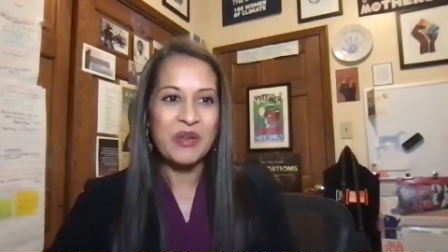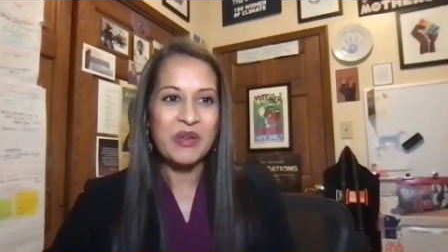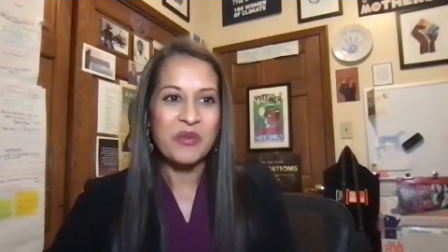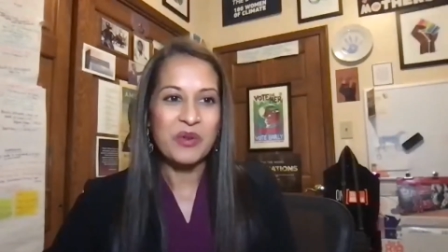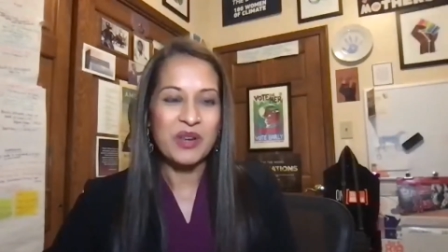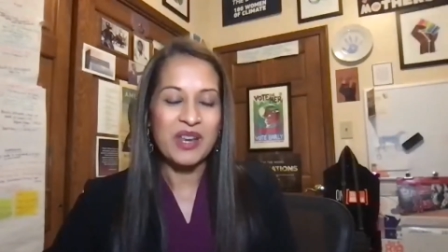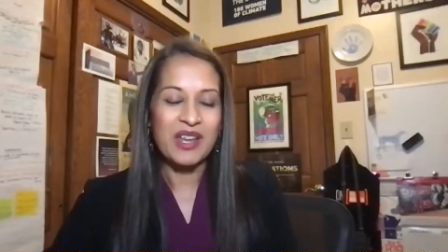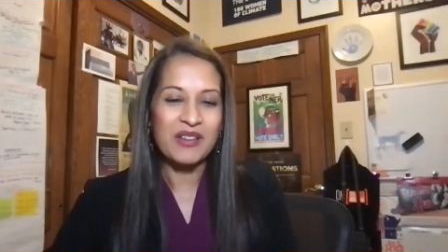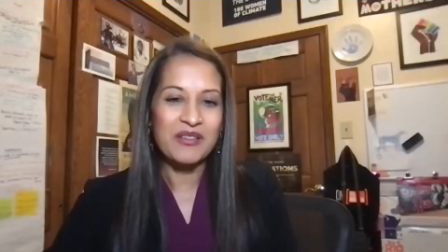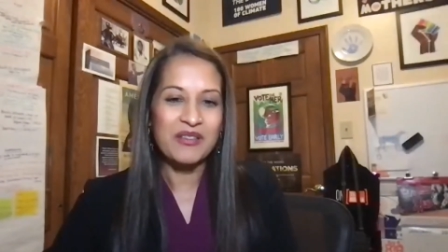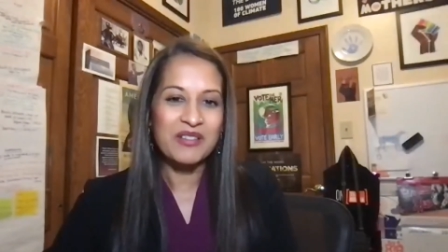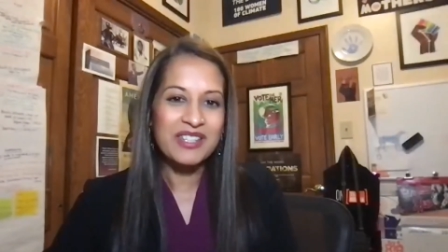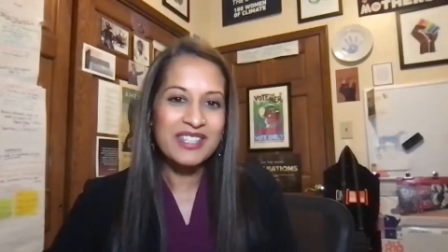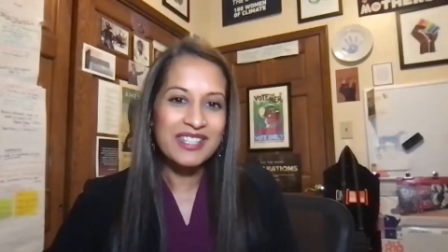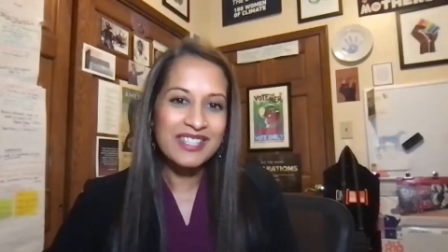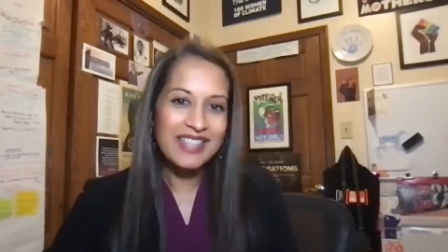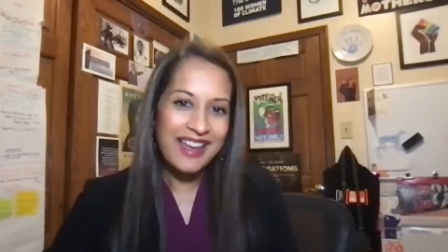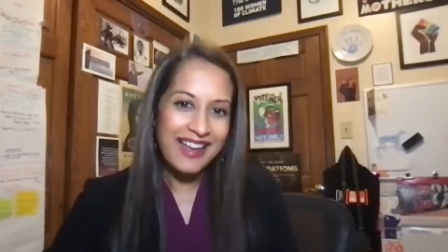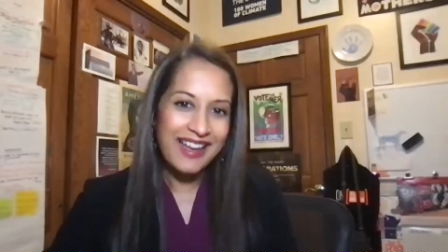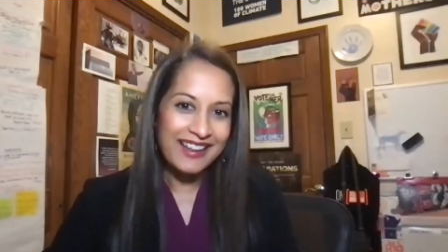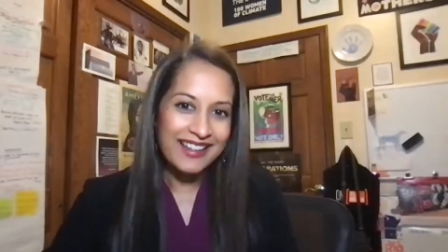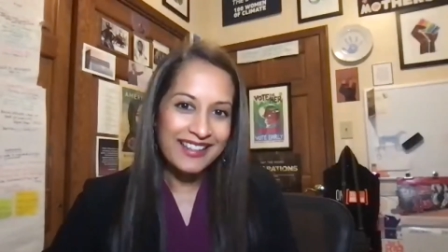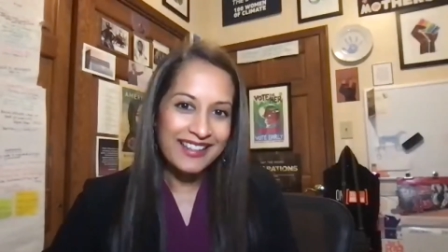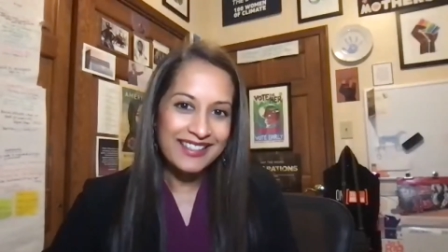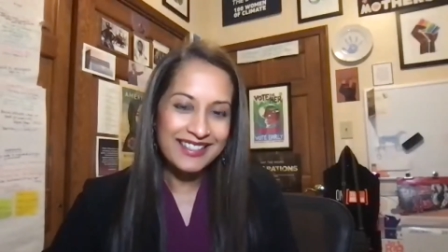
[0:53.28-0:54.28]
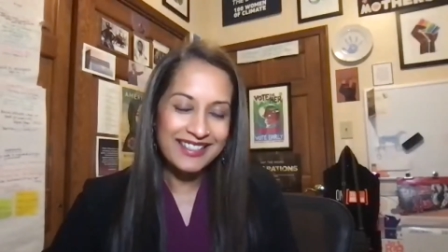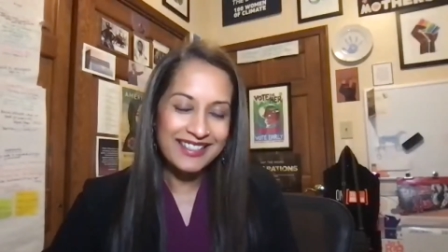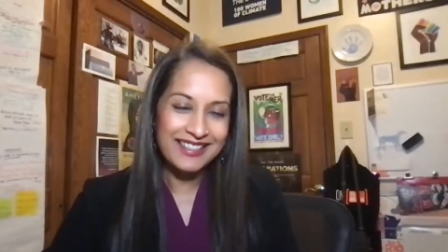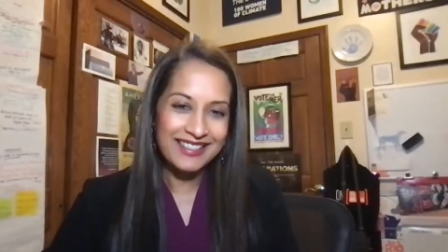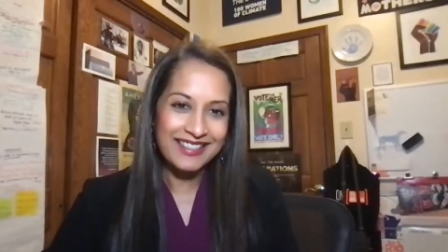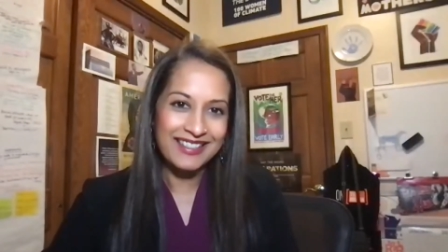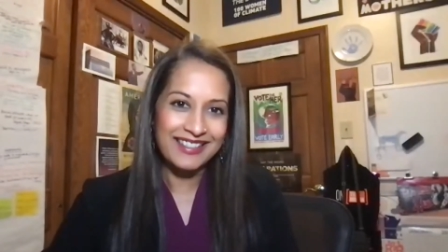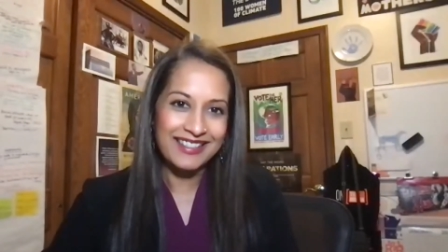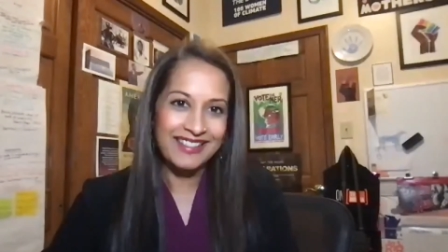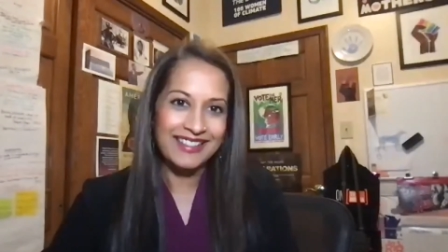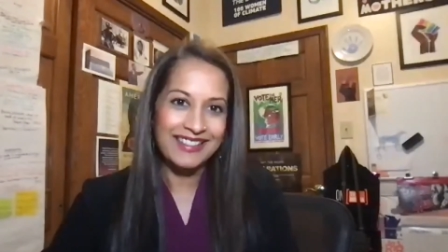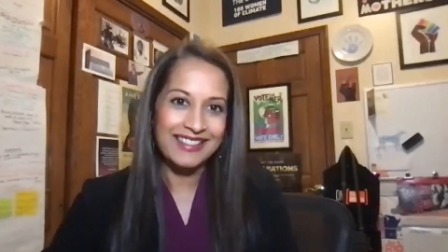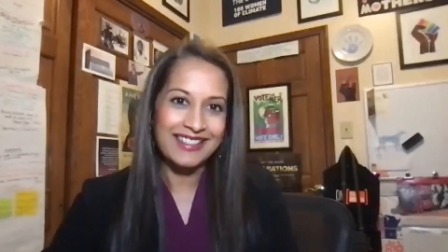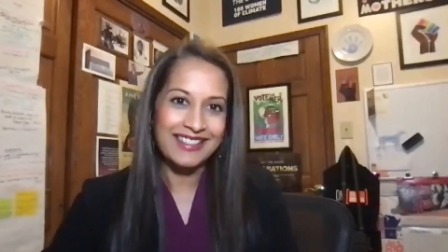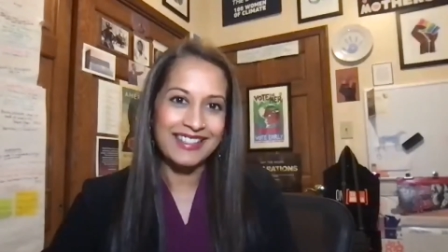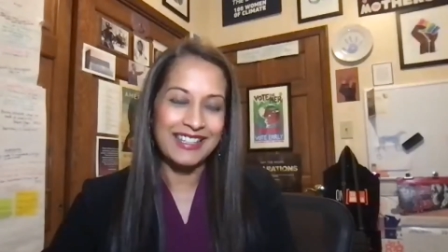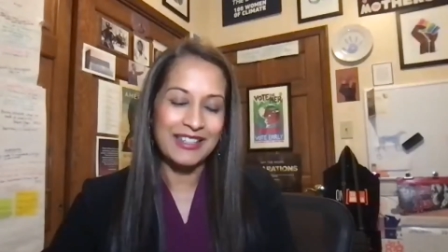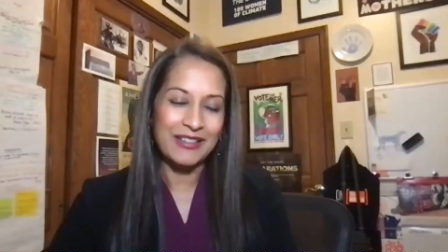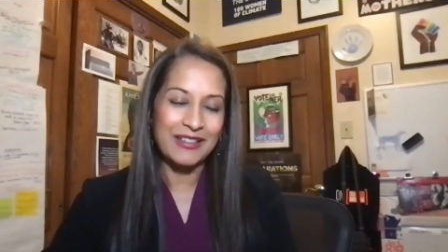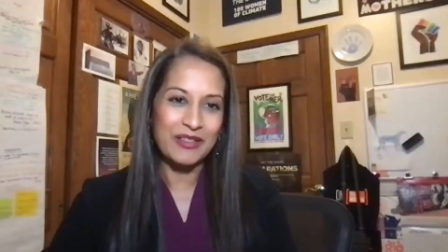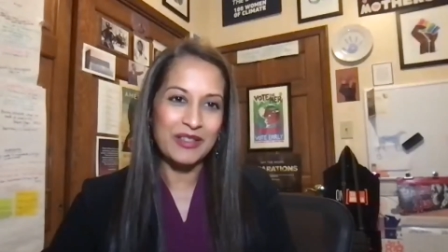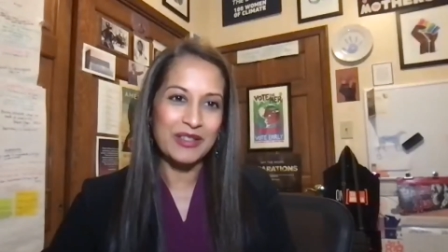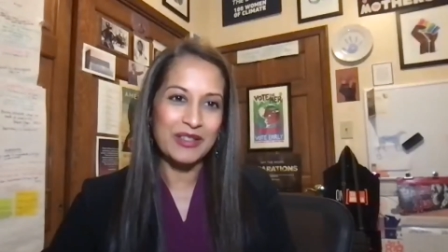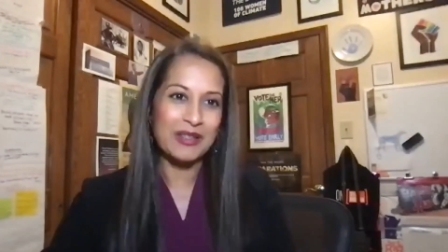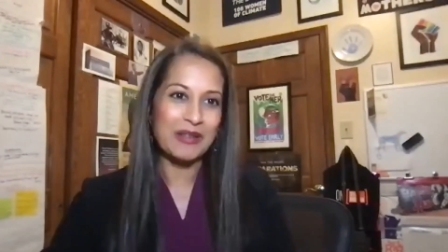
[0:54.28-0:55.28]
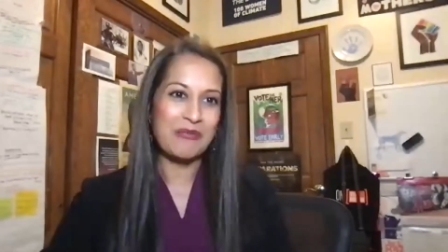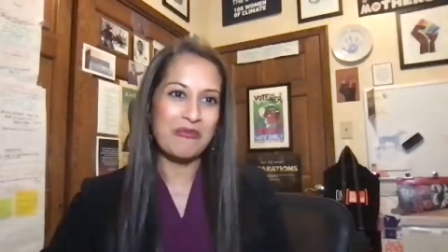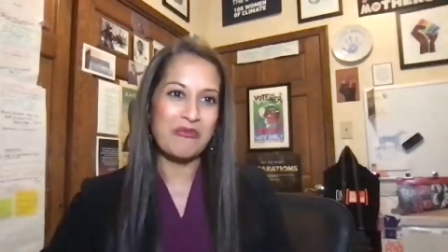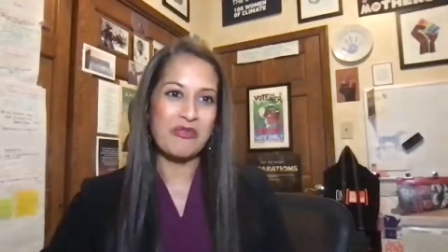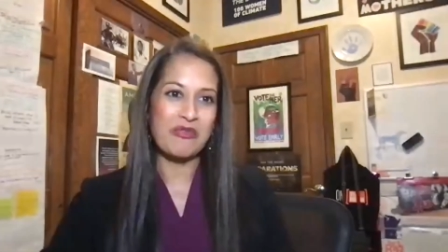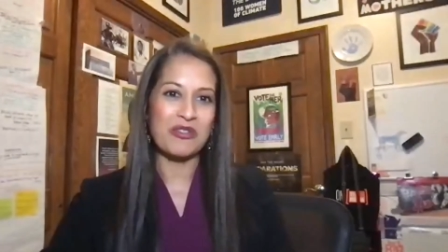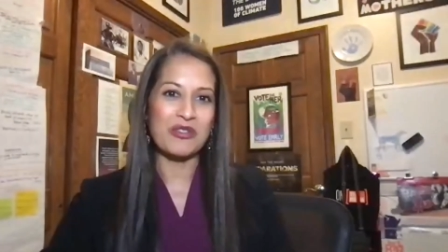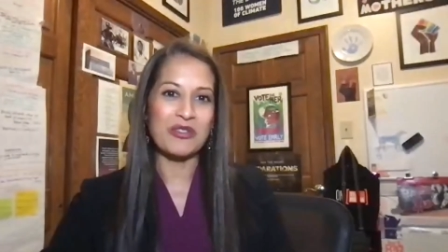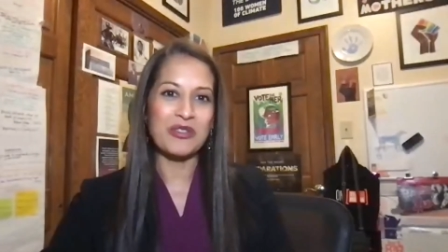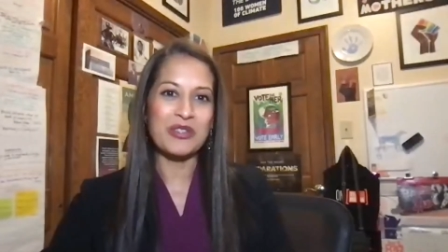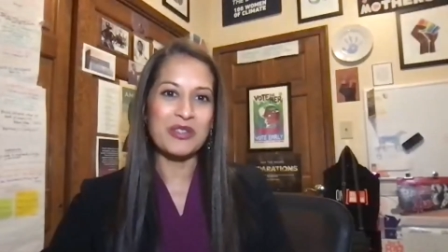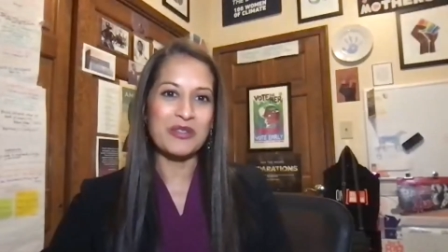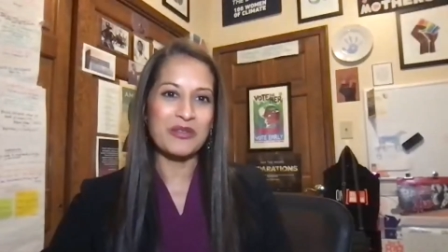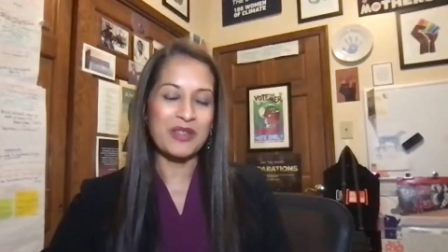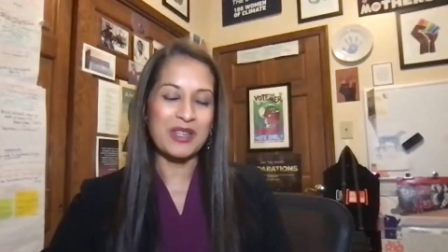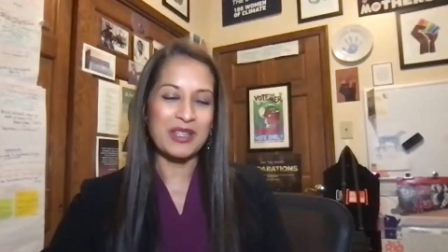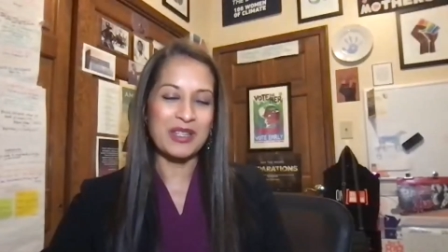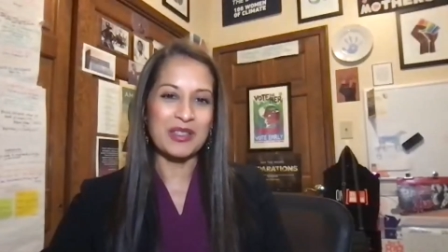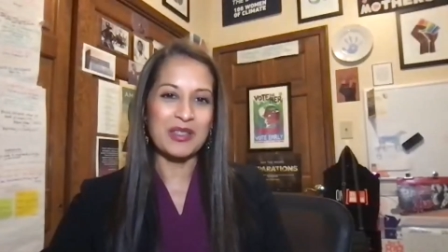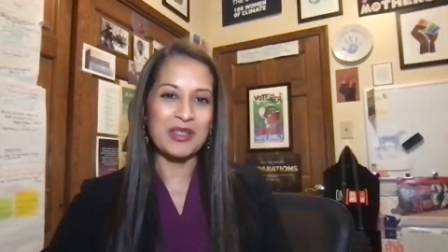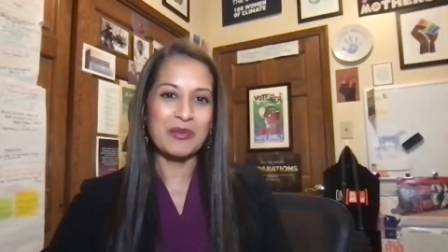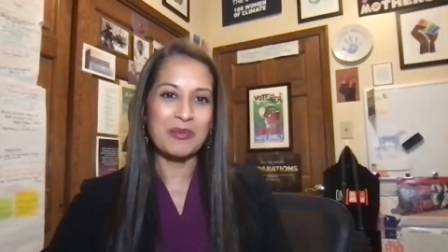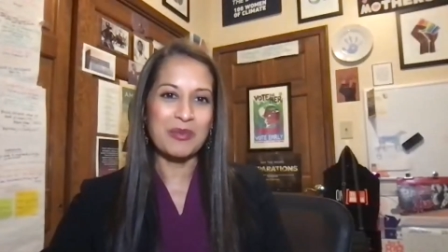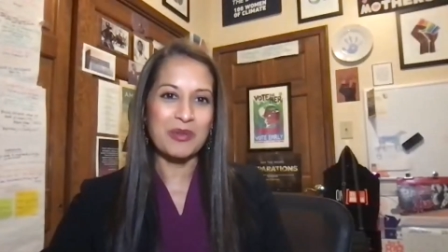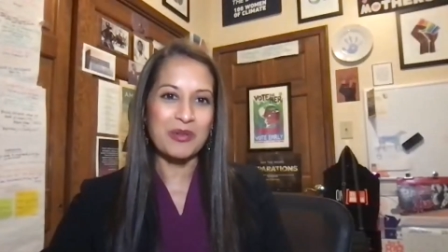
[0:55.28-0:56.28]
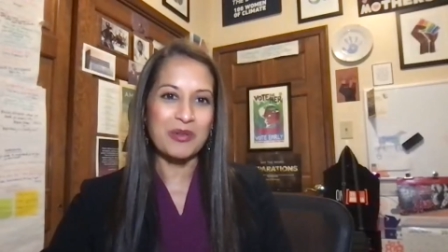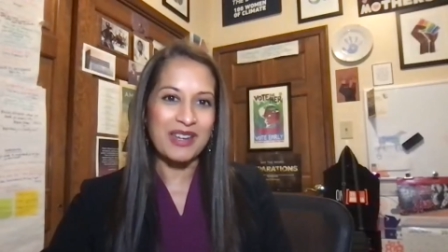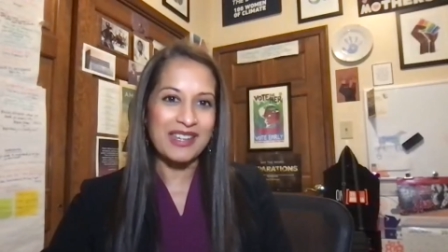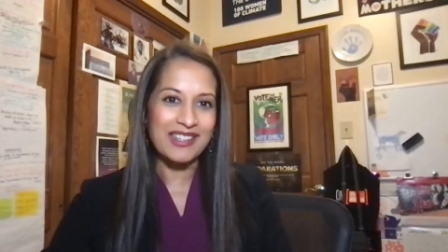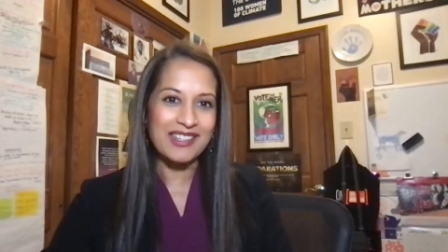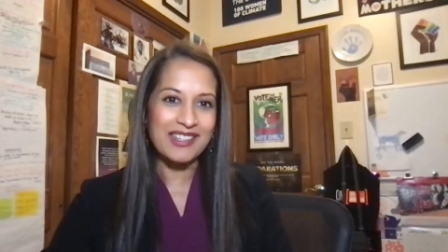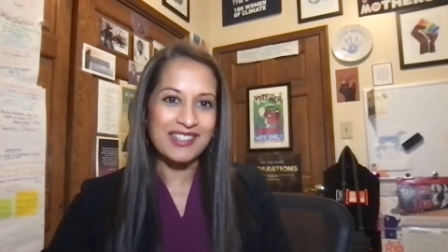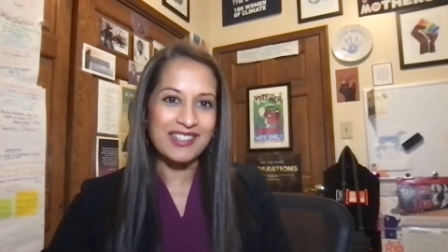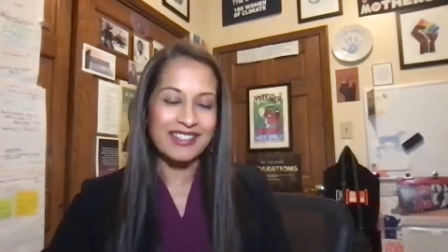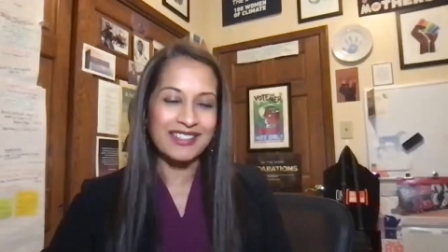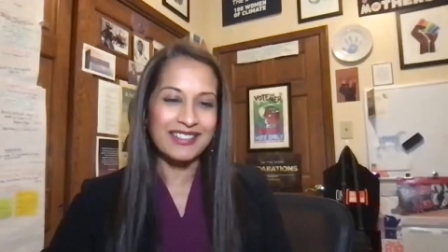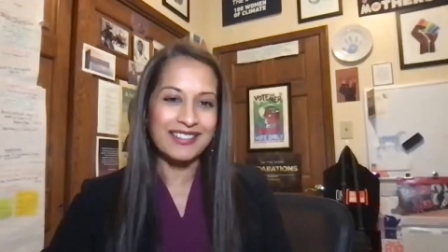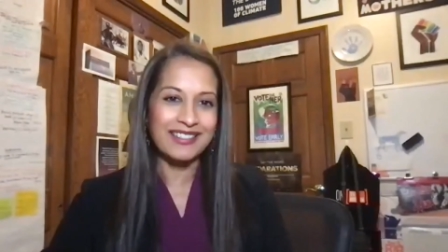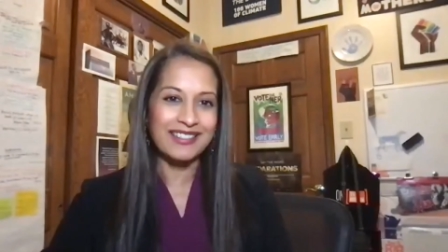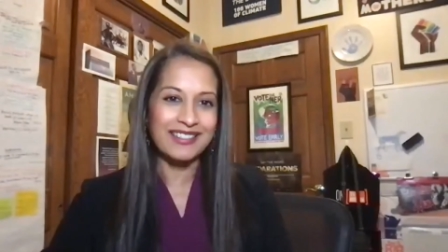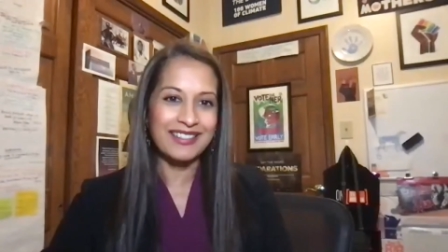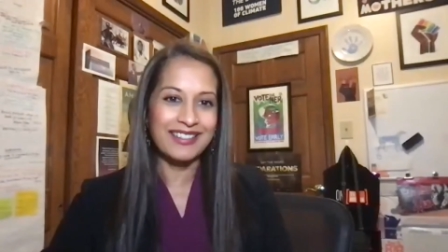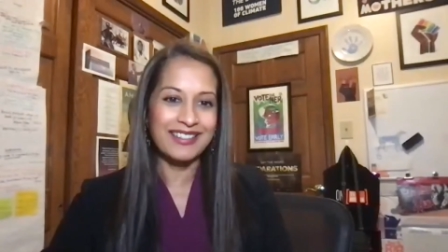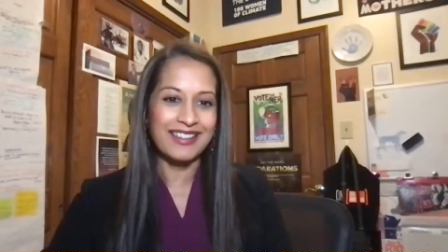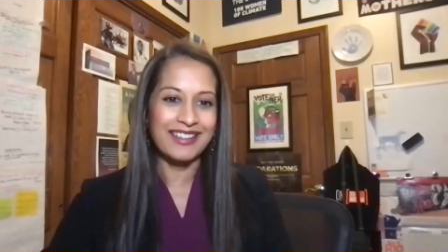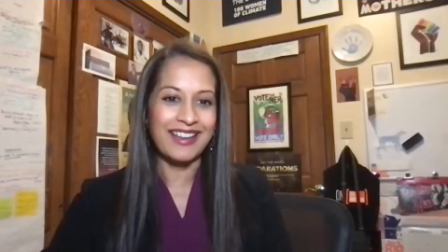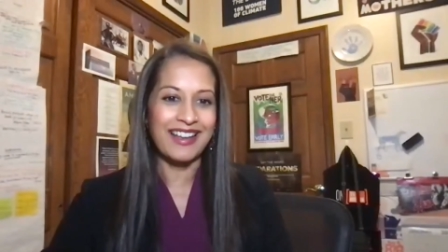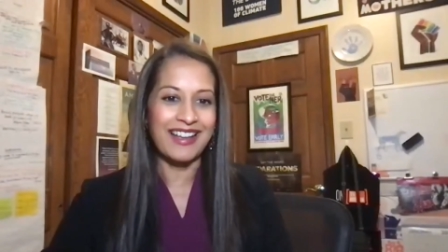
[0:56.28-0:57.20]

When I was asked to give some words of inspiration